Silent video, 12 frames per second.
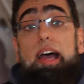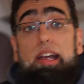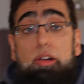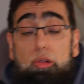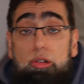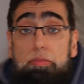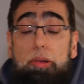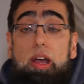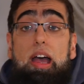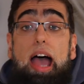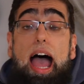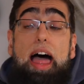that group,
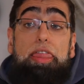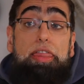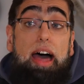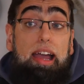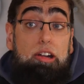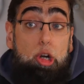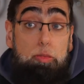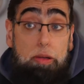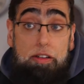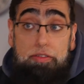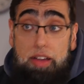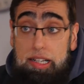and that group
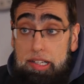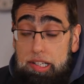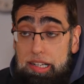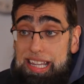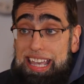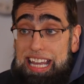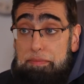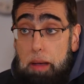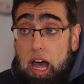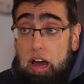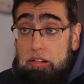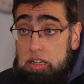eventually gained
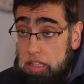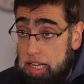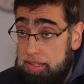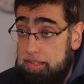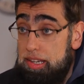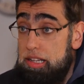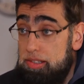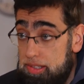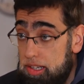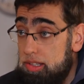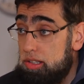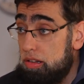power in
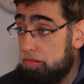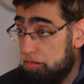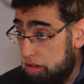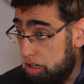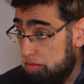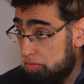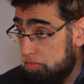1963.